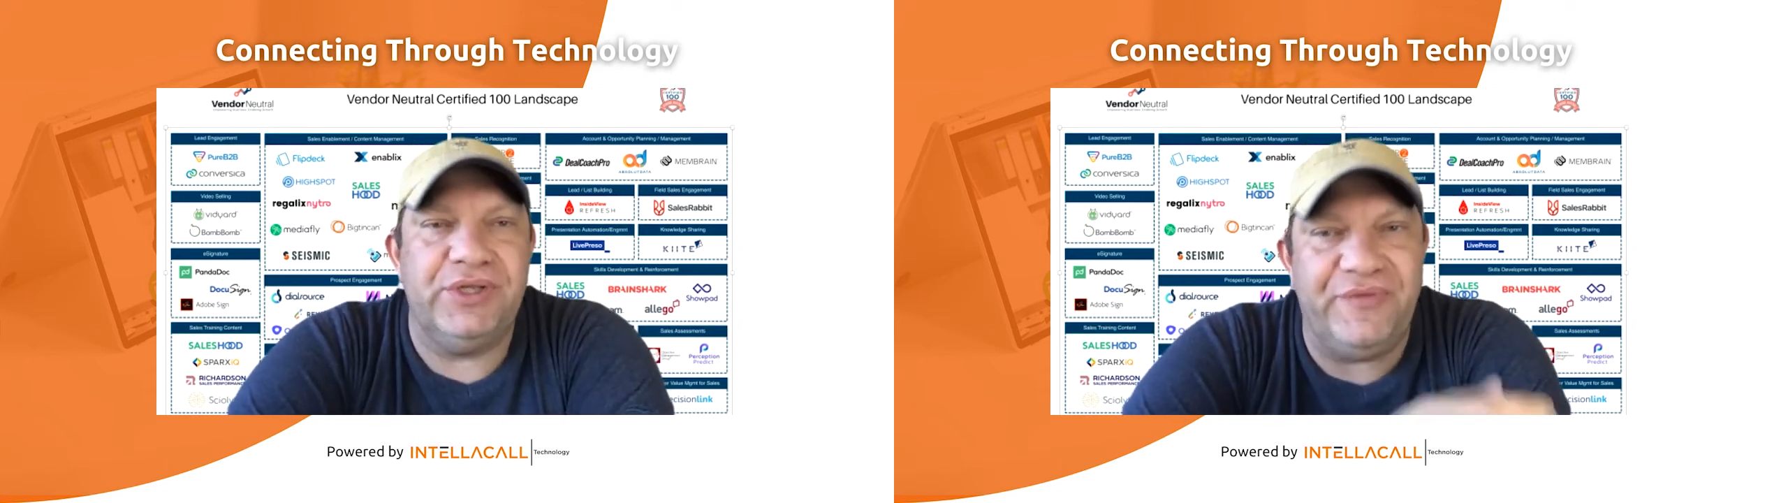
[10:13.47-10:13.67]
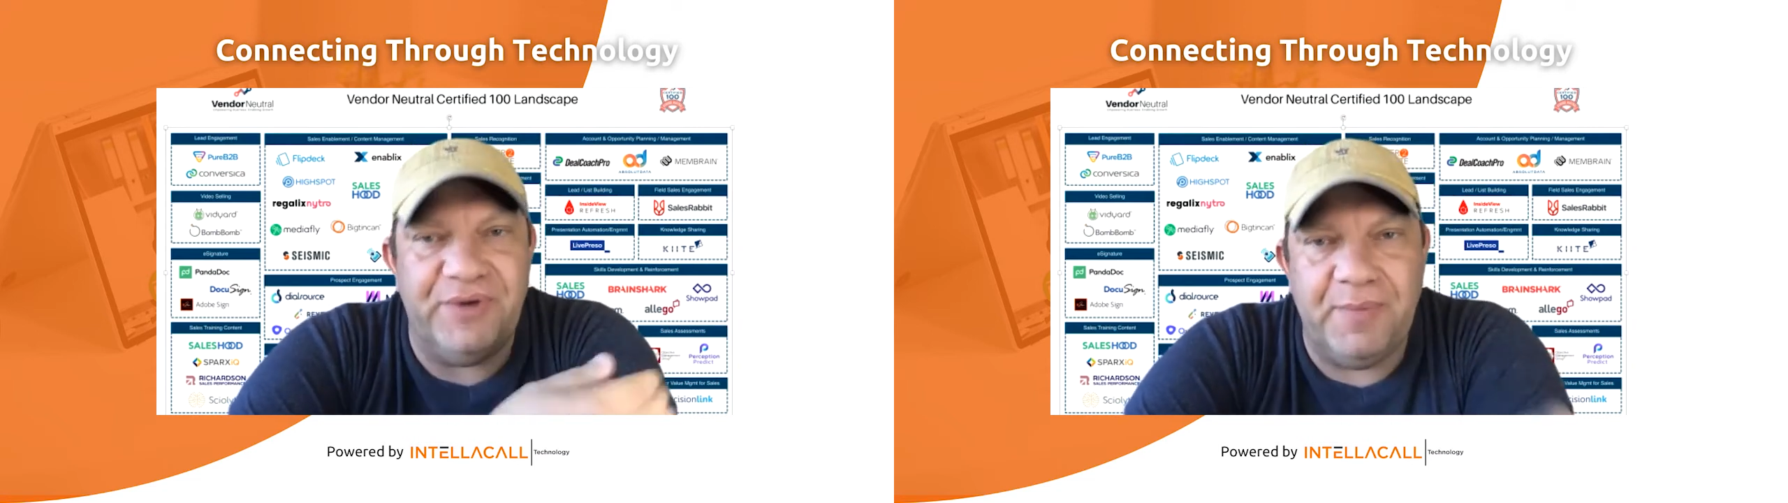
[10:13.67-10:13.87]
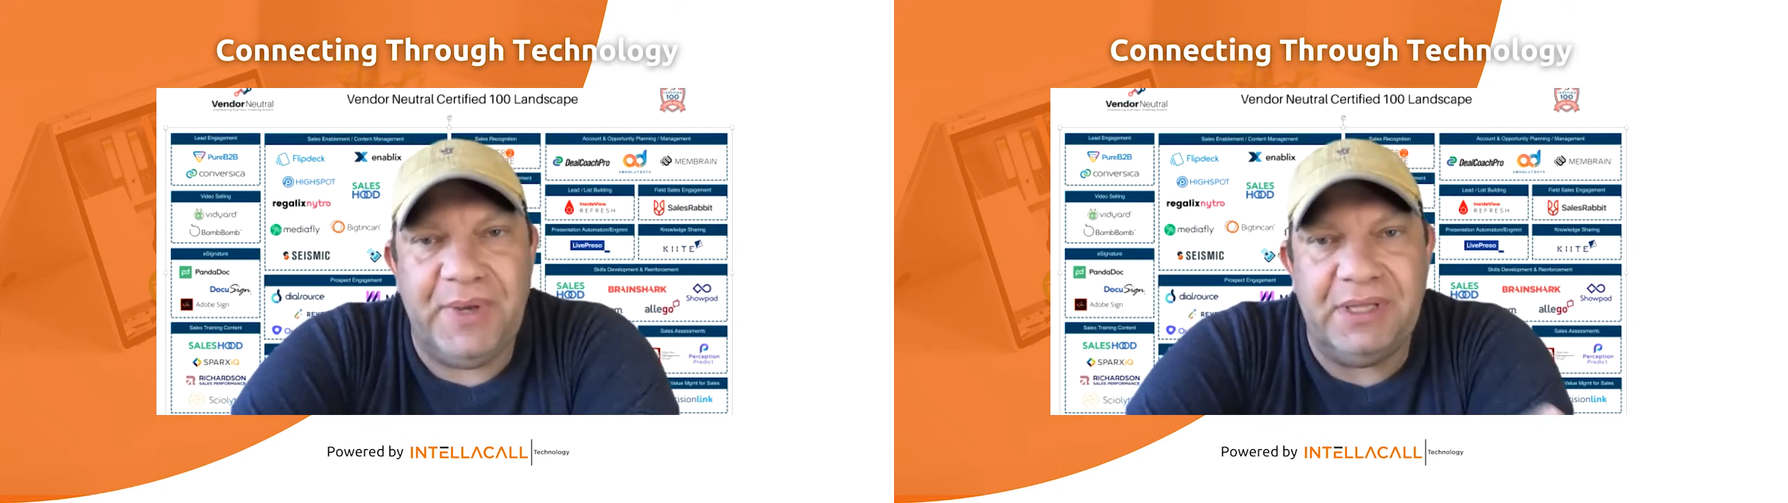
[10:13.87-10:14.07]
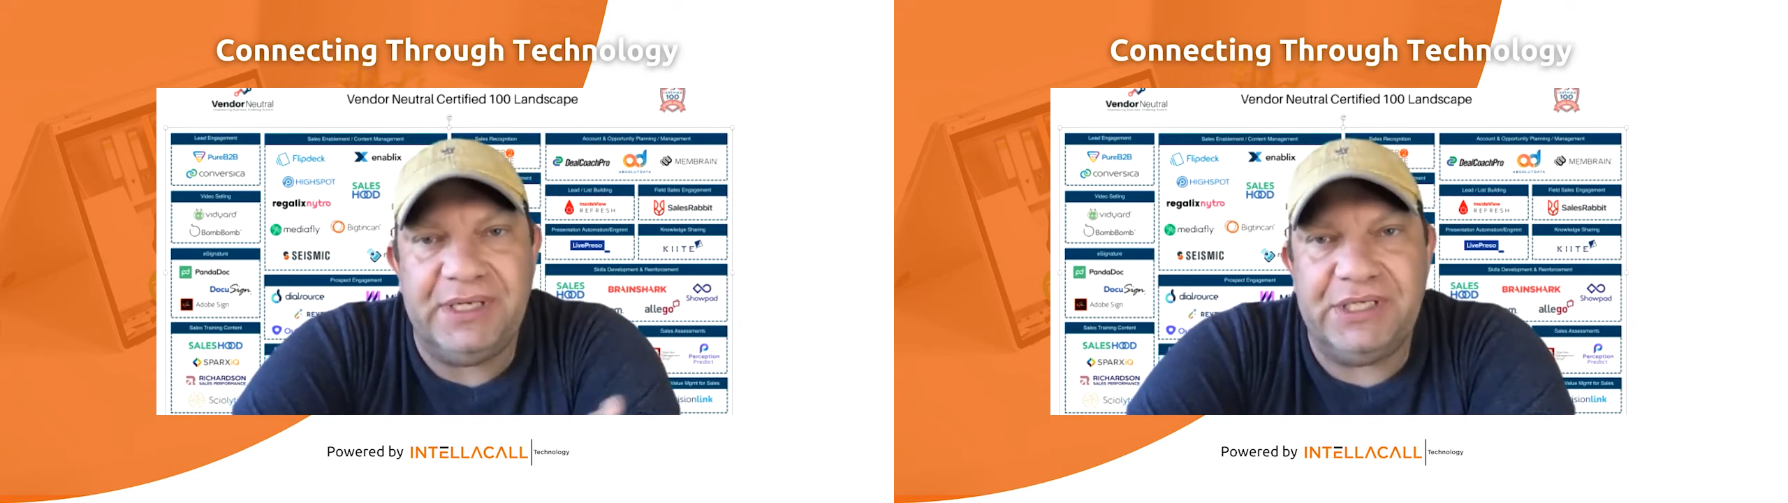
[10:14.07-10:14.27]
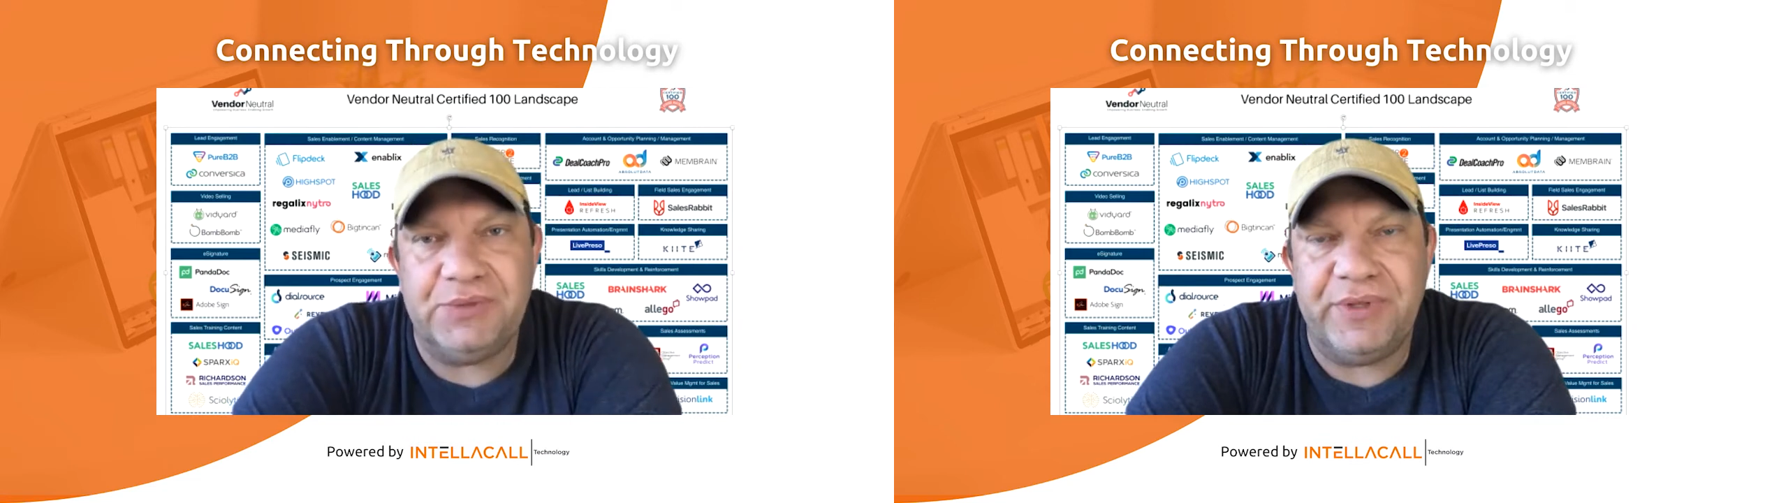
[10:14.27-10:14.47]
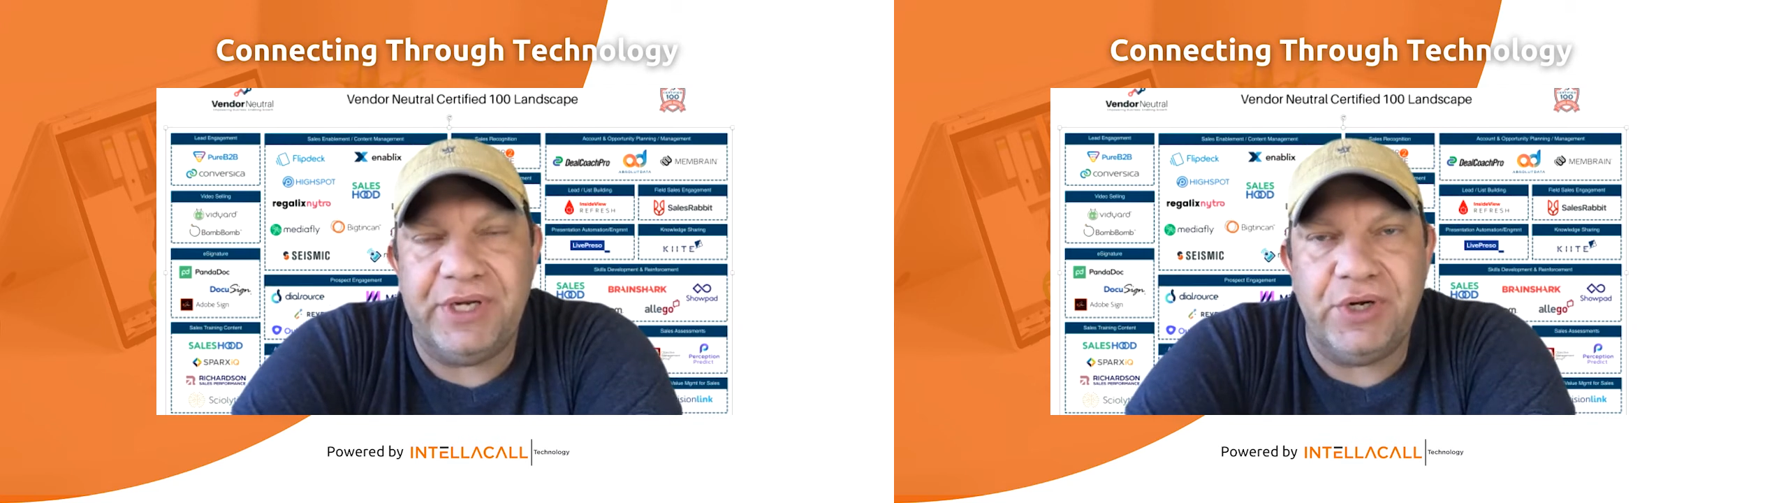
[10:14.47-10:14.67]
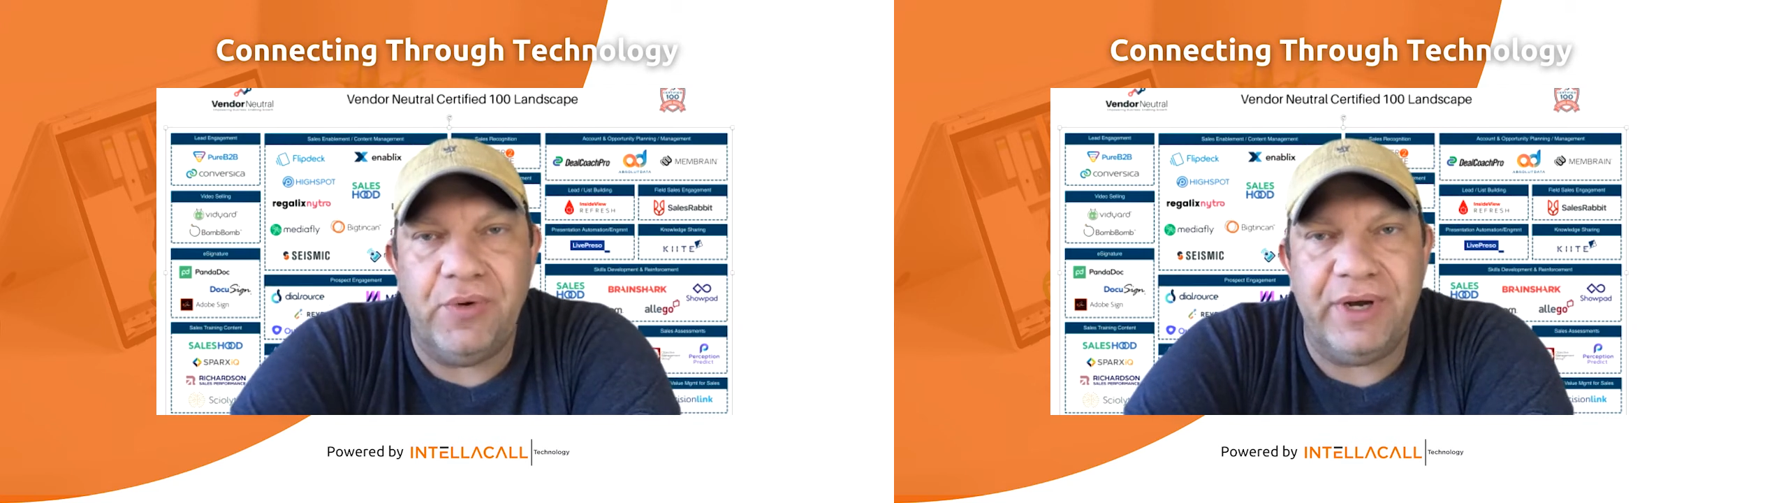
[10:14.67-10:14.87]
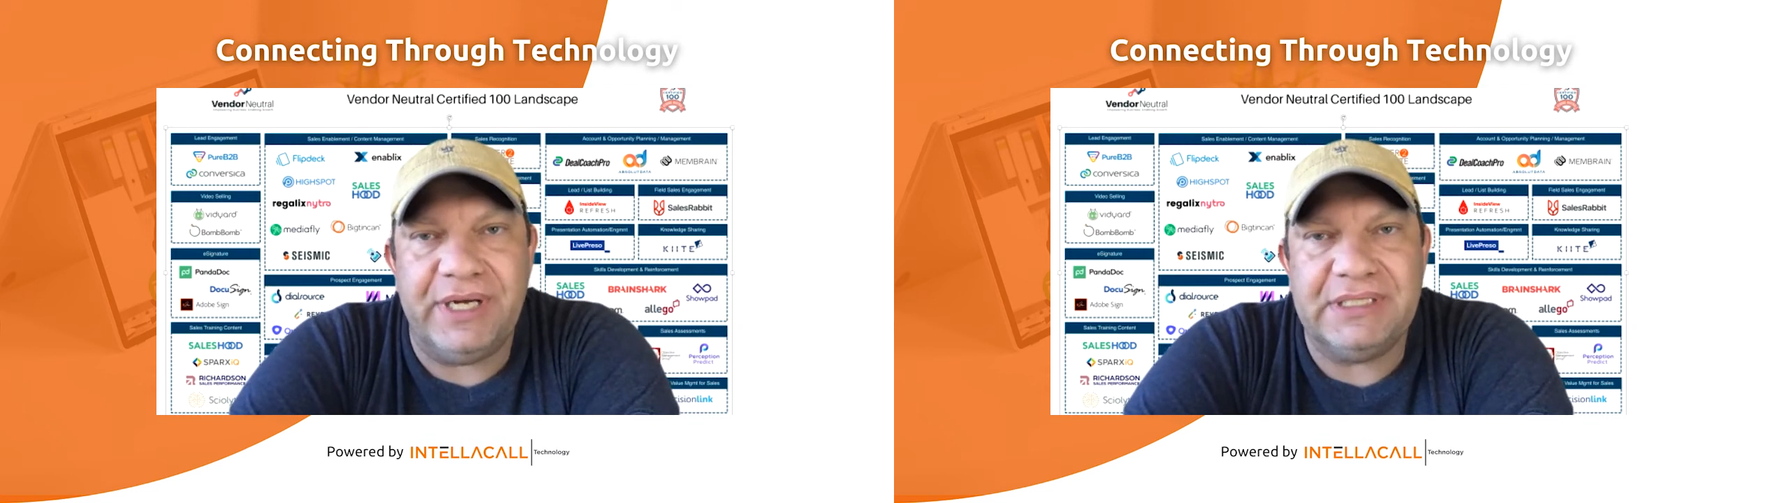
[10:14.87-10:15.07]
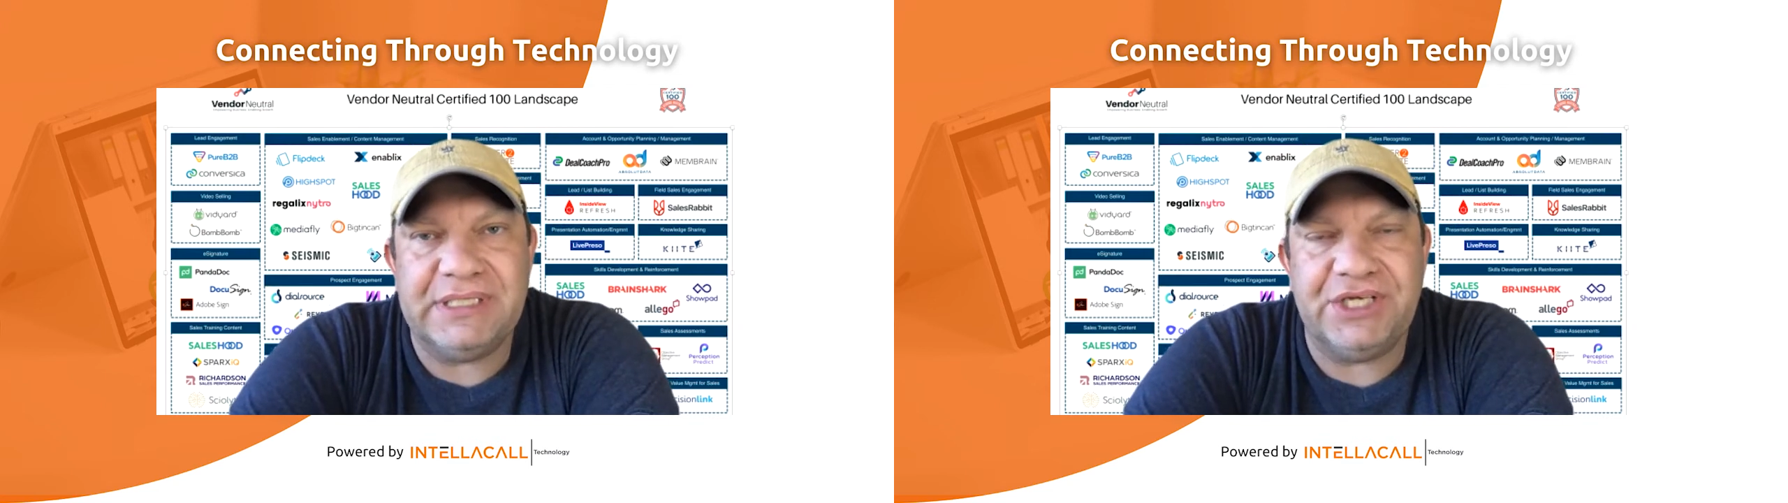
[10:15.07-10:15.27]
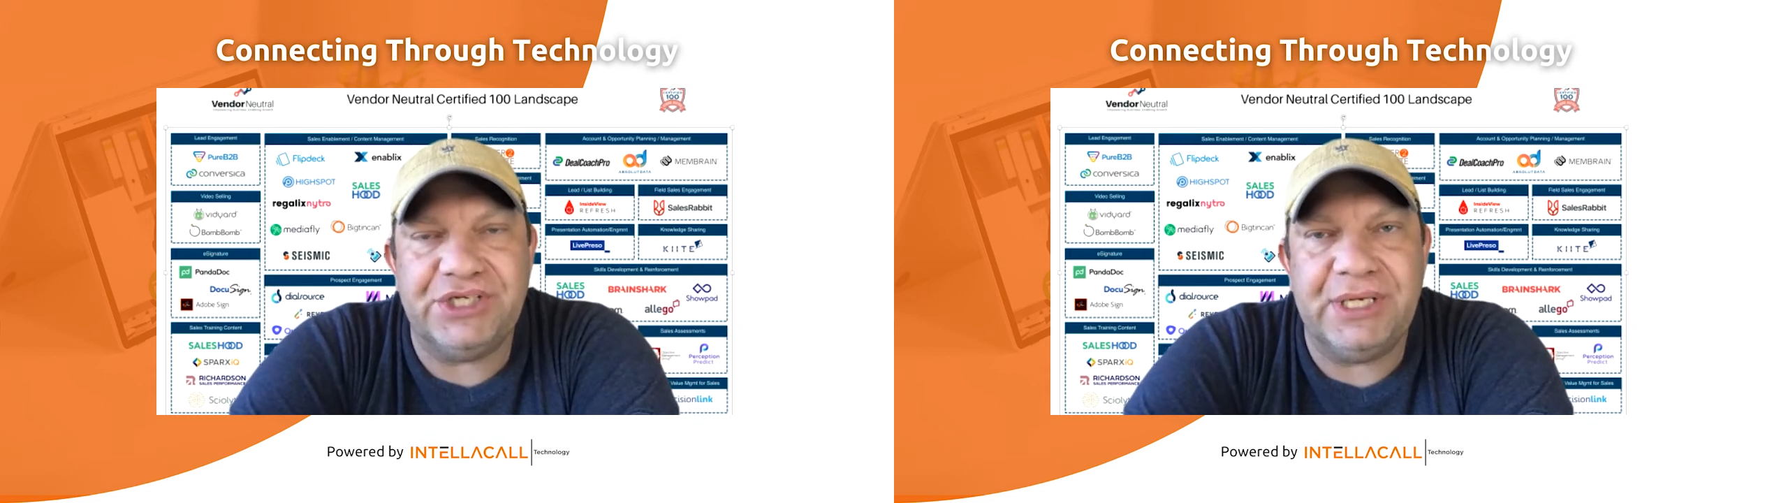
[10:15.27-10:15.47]
different abilities within an
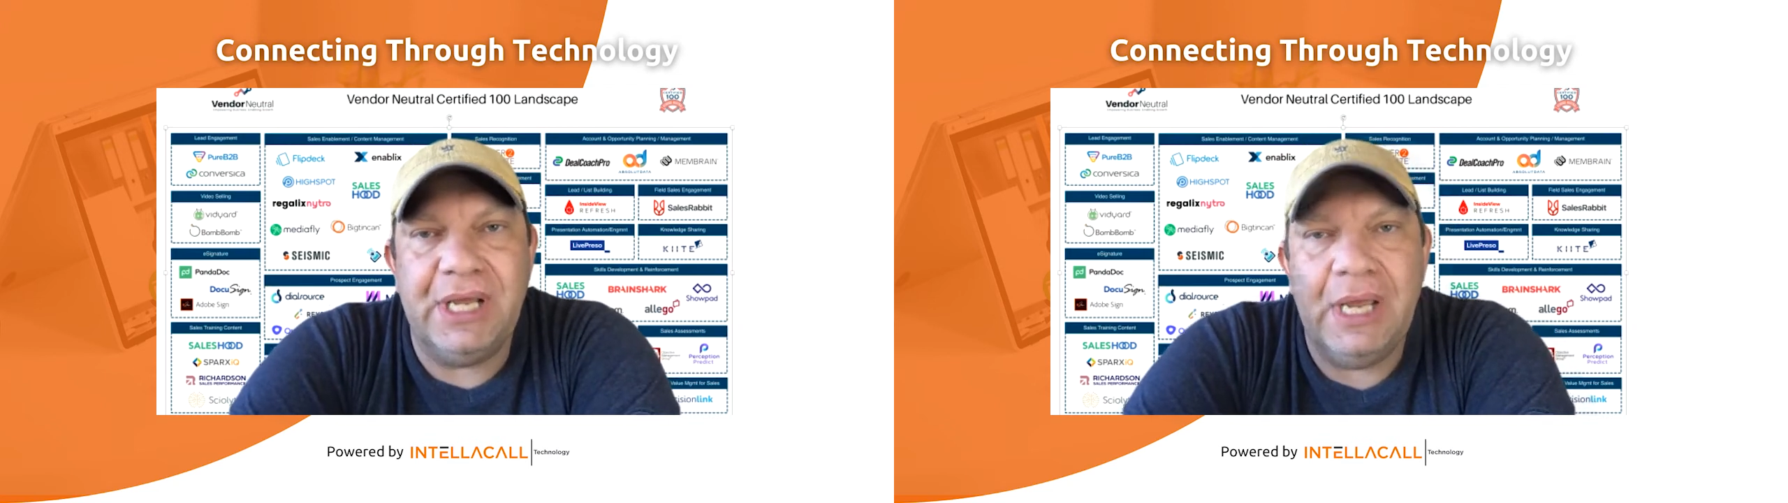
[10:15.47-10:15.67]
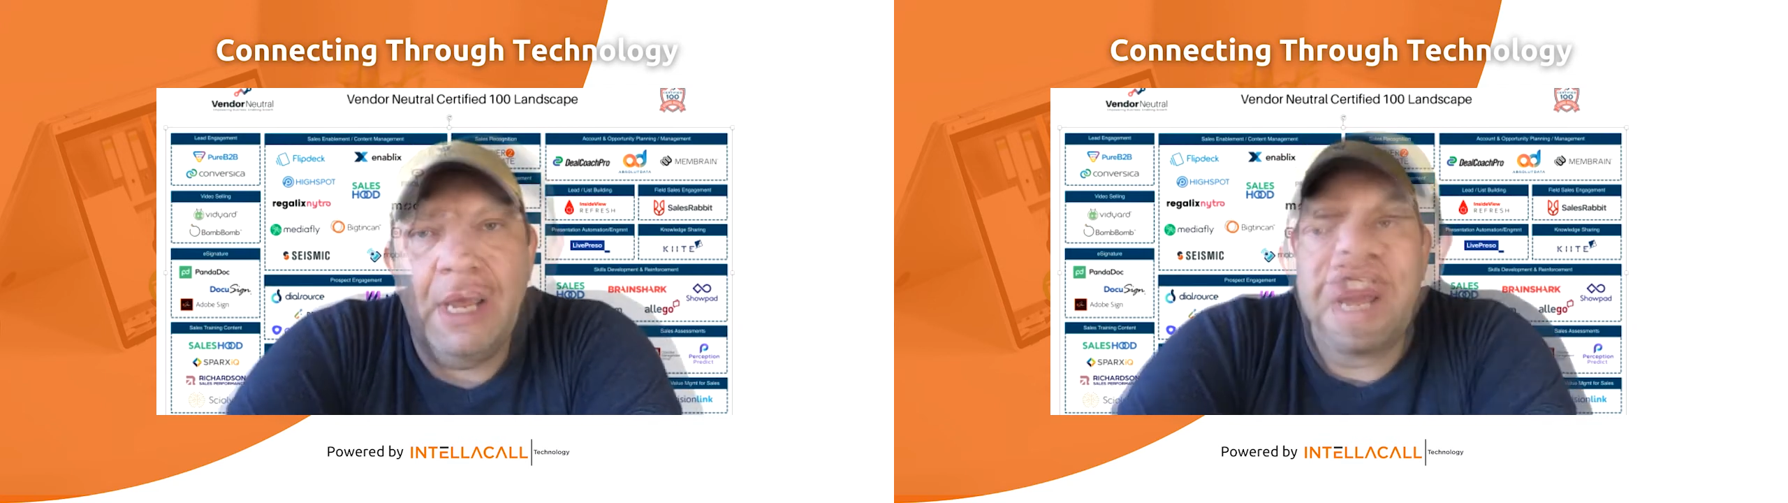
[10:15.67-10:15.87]
organization.